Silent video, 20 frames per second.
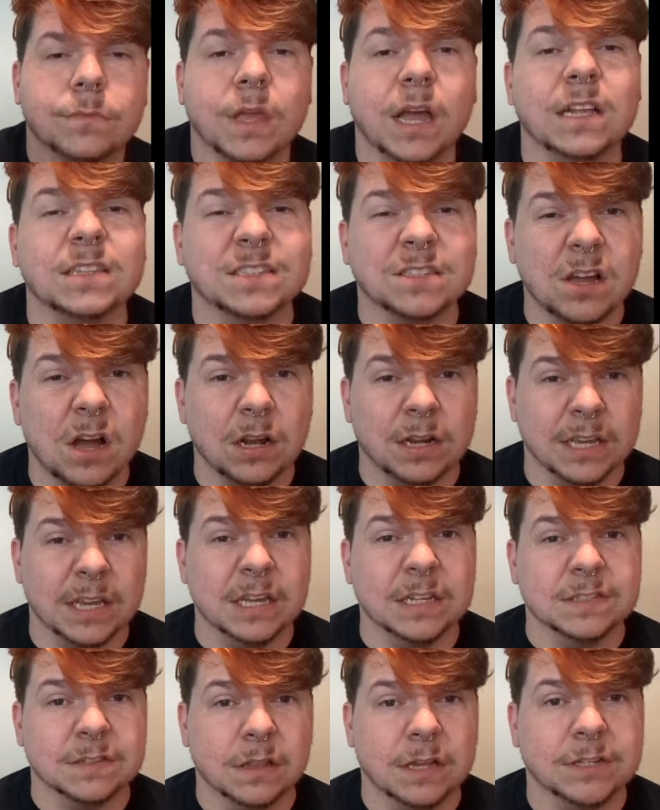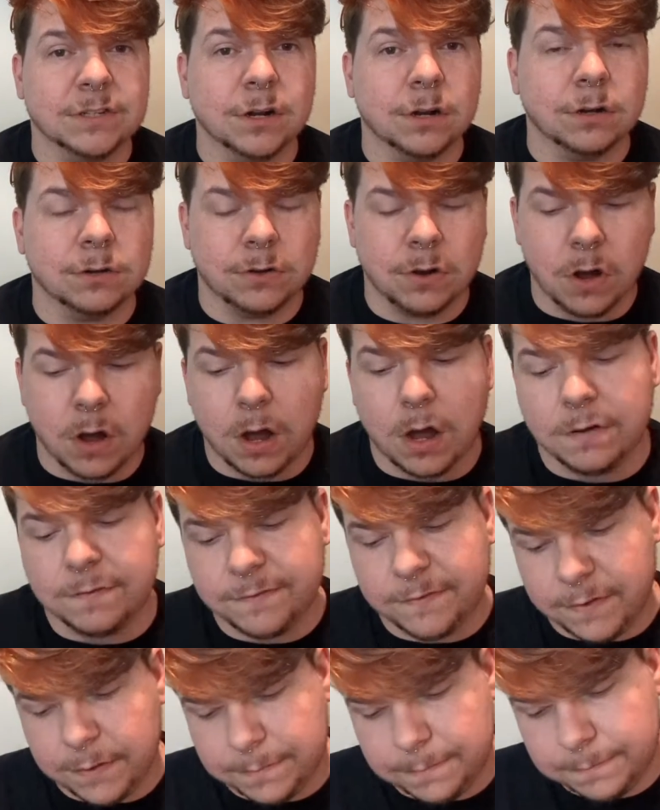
it's not easily turned off.